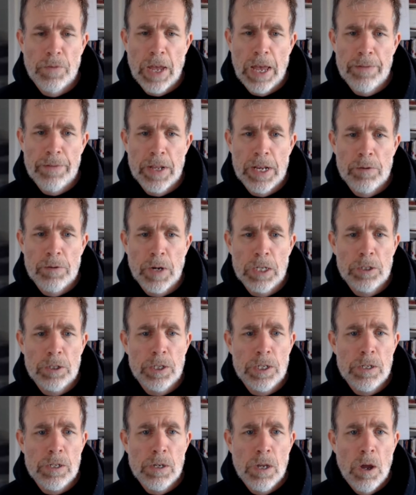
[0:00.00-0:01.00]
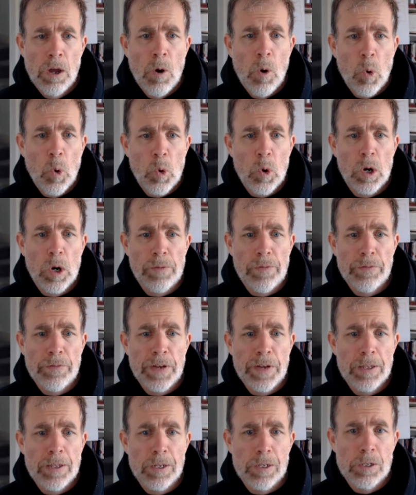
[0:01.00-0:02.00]
If you have any questions, or if you
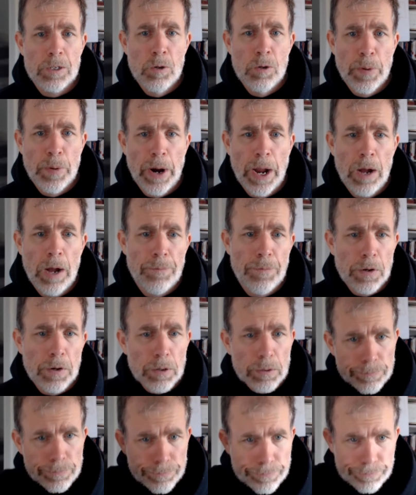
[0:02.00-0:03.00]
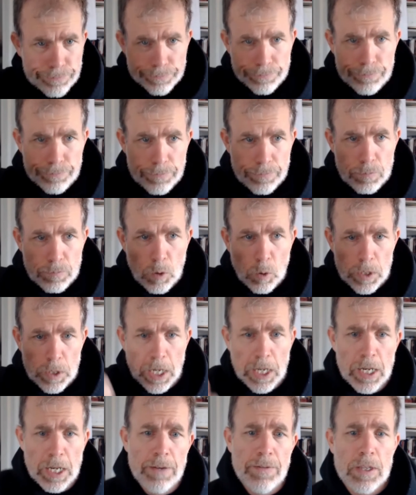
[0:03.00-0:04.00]
found this super helpful, don't
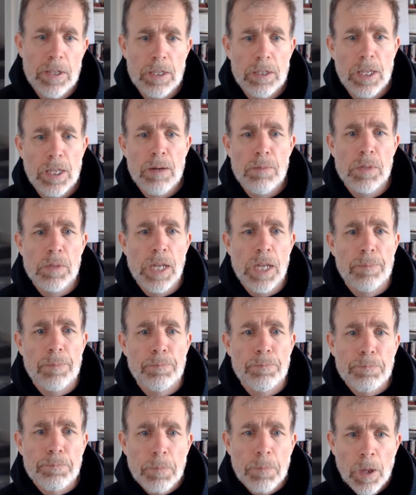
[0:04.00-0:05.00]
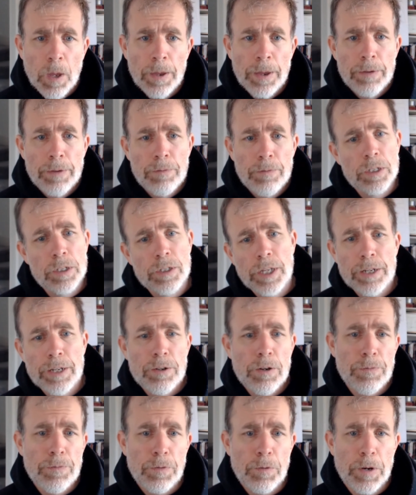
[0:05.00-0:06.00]
forget to give it the thumbs up. You want to stay
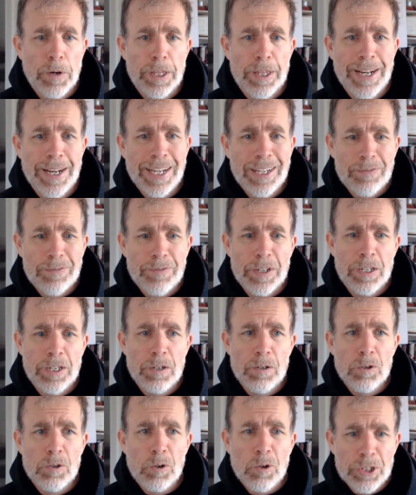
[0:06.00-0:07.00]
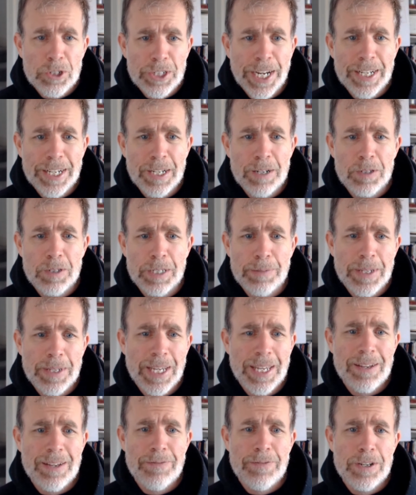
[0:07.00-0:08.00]
tuned for one of the next videos or check out some of
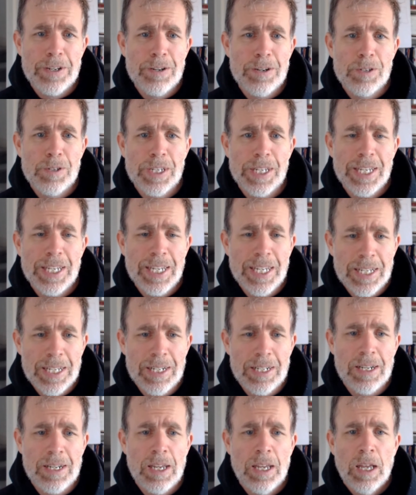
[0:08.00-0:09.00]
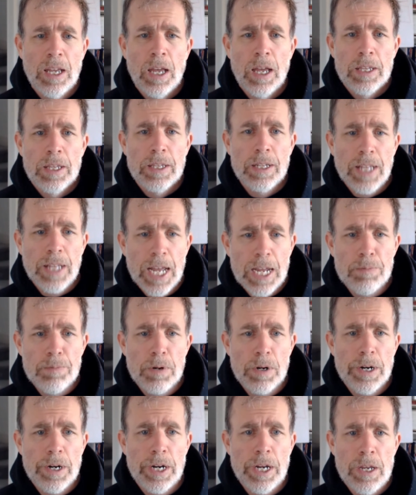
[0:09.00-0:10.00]
the other videos in the
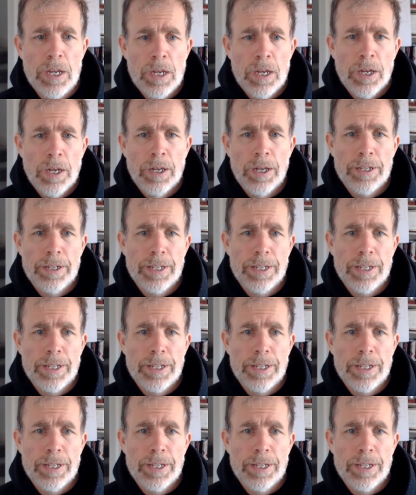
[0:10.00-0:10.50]
library,